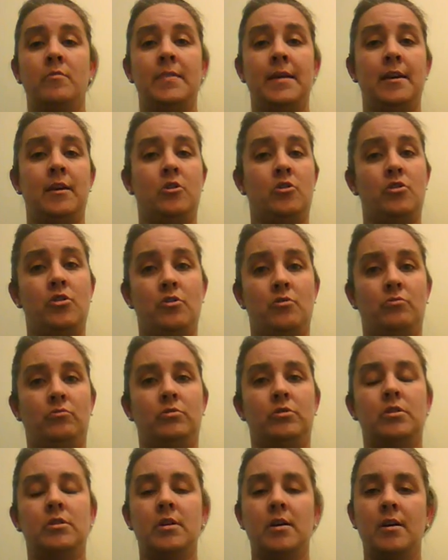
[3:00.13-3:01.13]
being
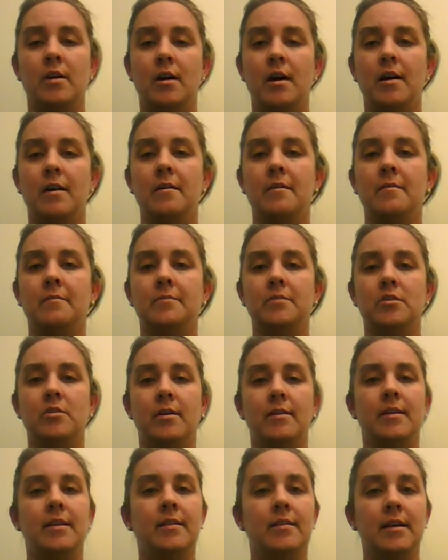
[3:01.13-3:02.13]
used. So I
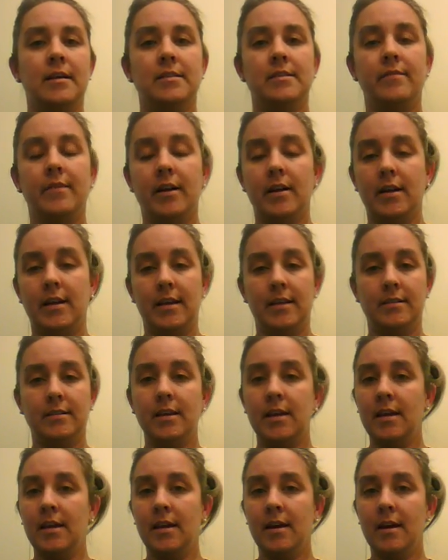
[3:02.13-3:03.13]
think that's very
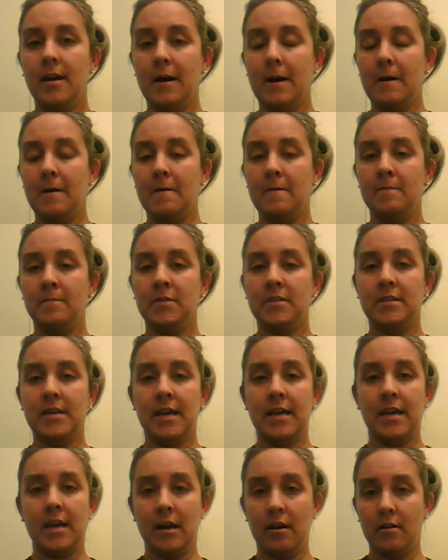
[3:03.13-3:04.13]
easy to
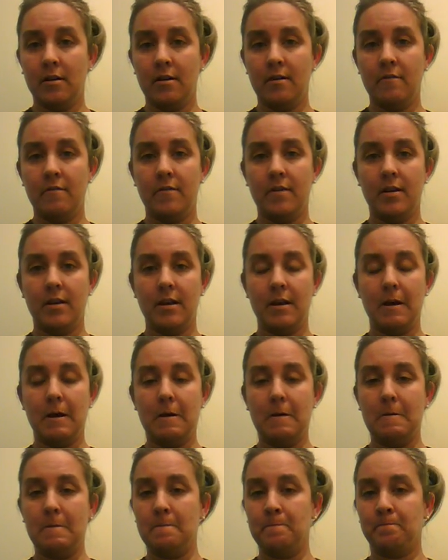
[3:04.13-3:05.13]
take care
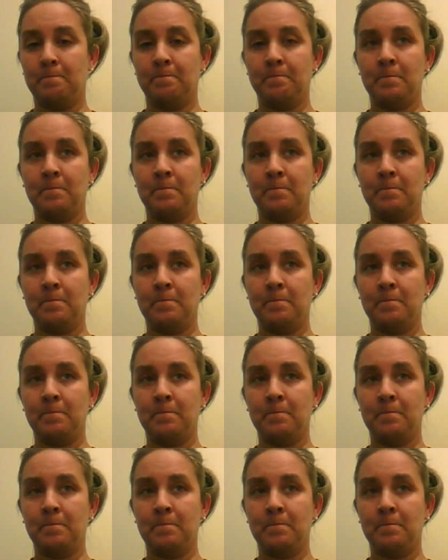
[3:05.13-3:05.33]
of.